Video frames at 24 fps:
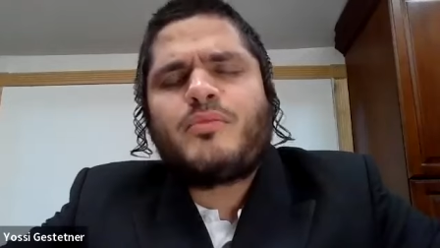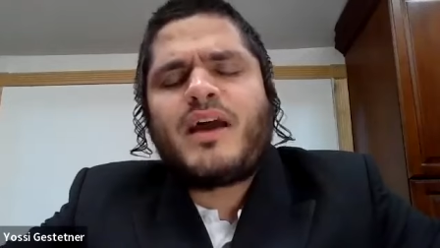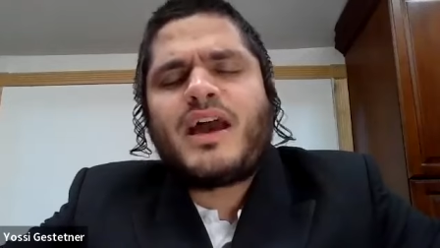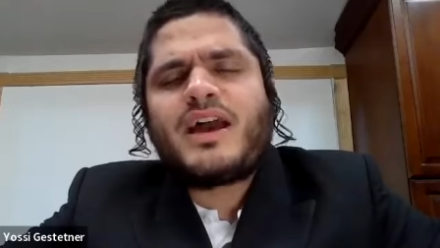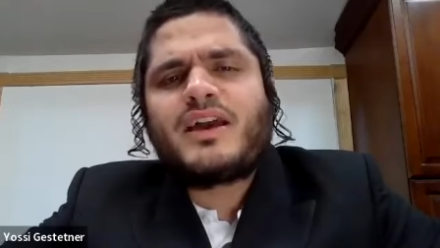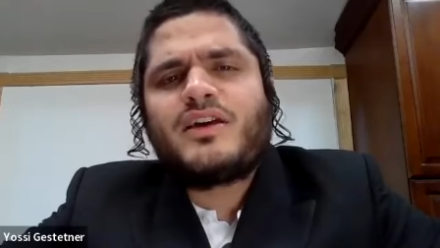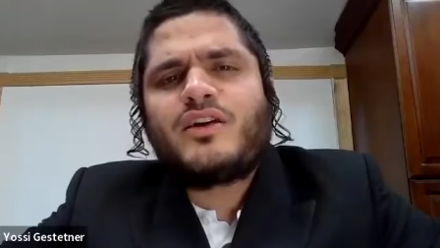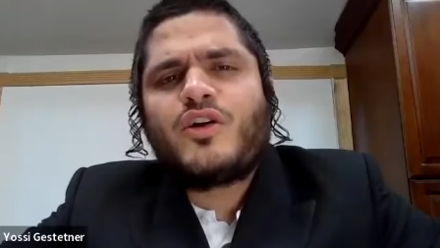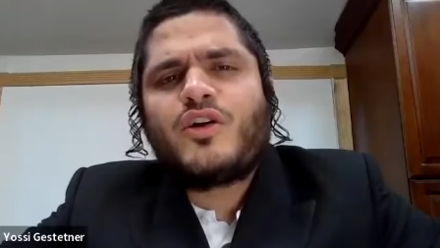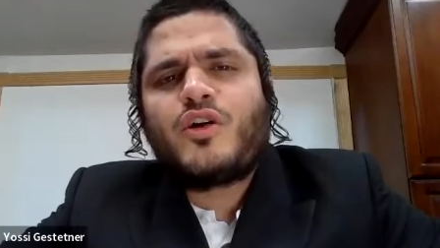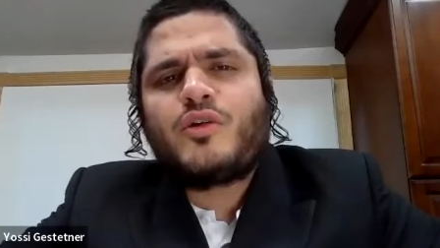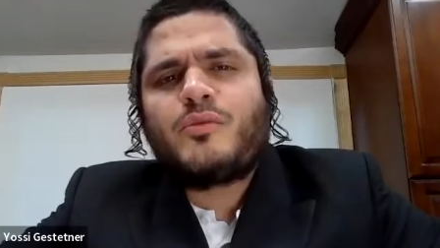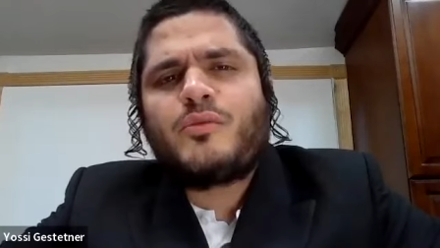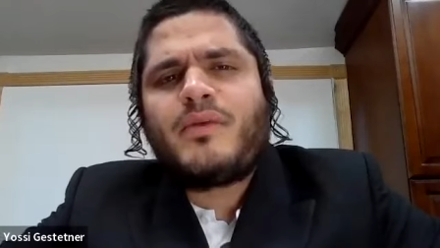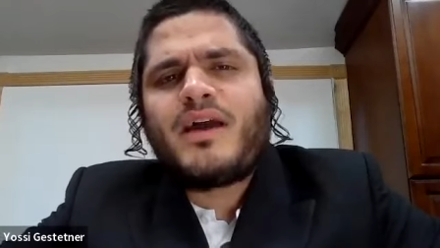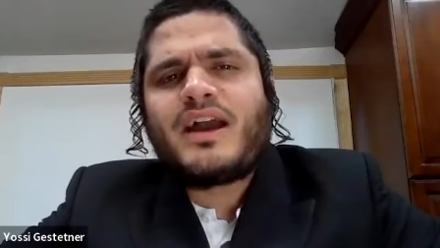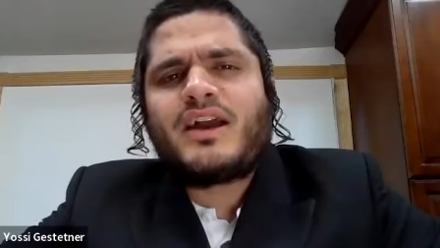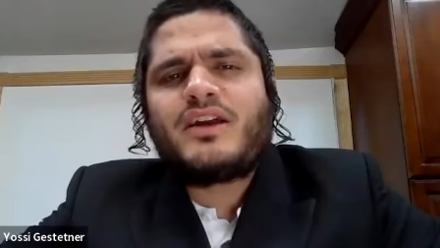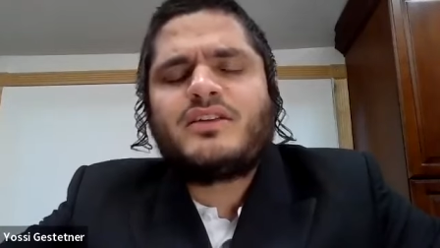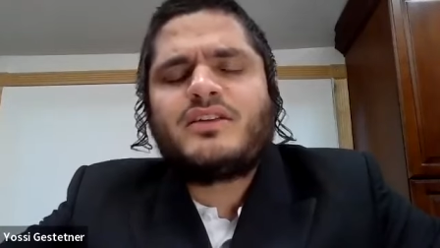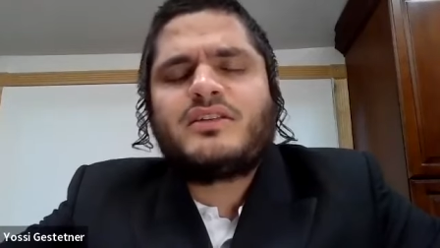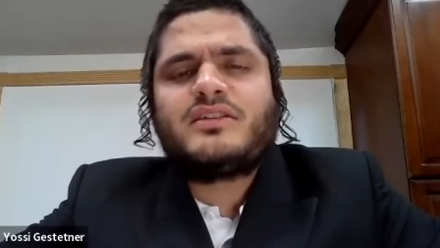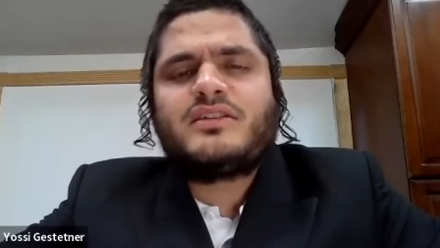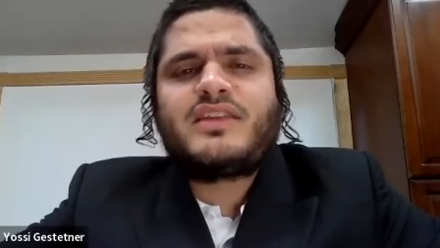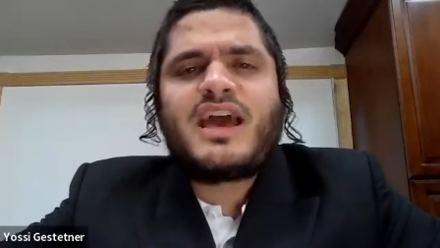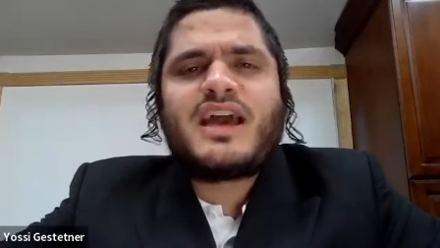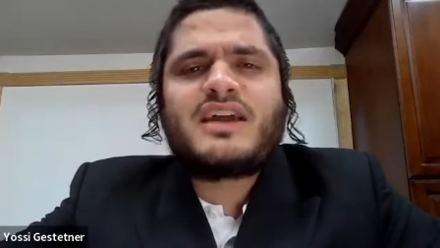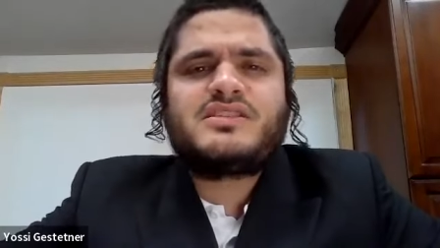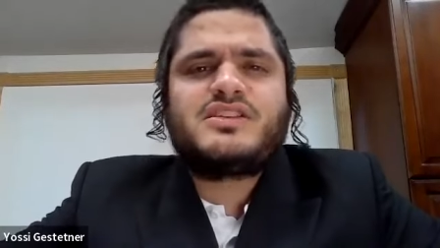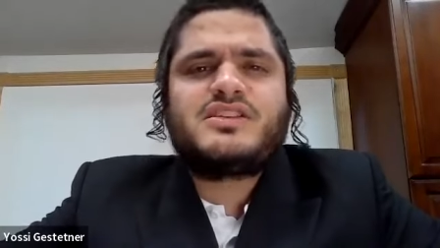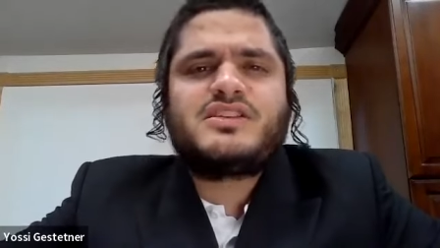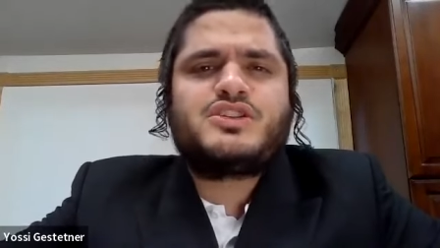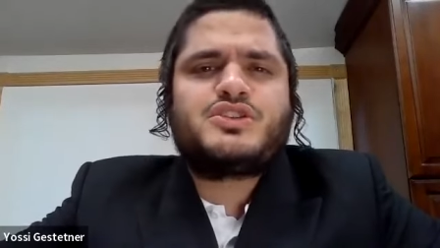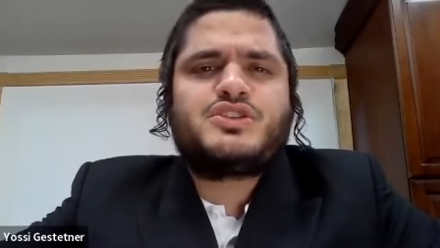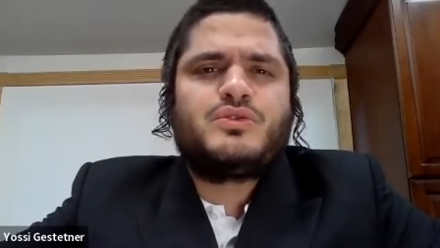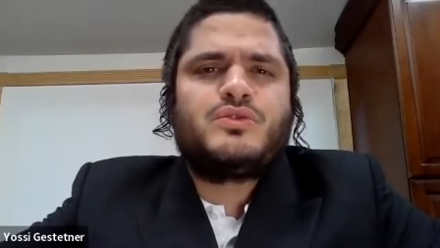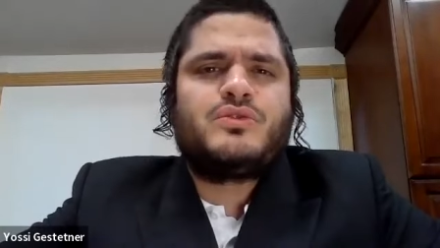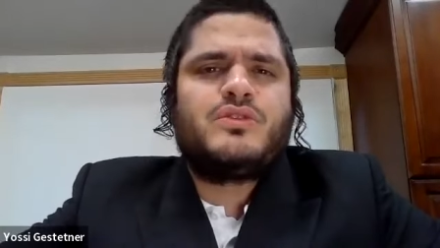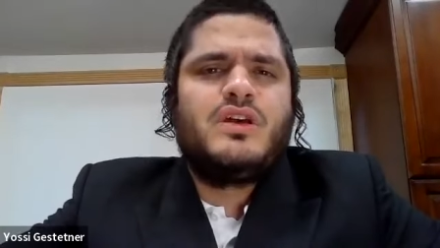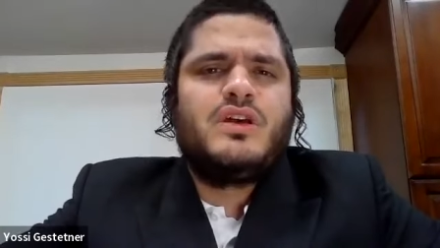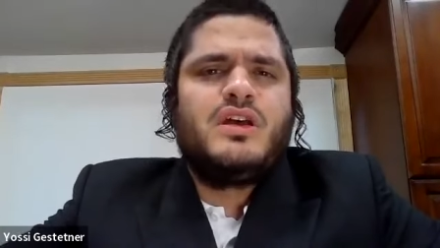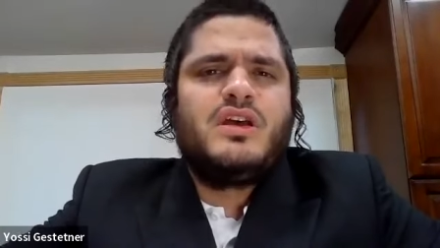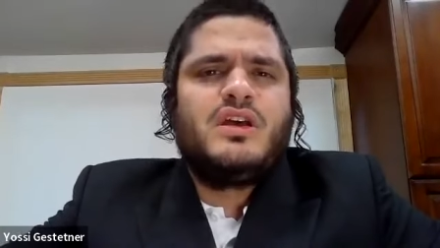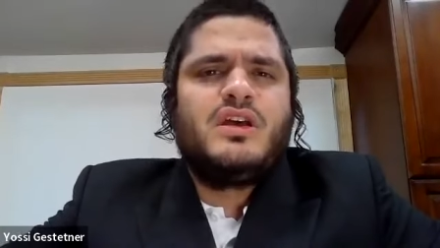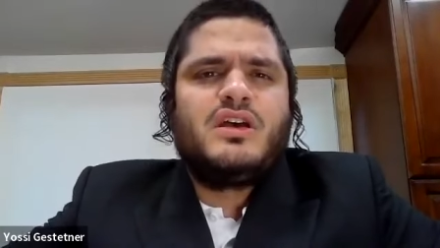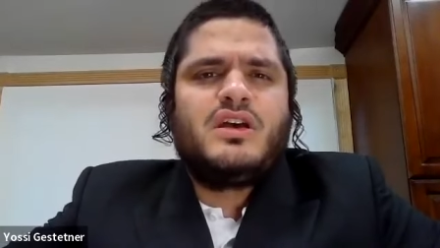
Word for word: going back and going back on the tax issue,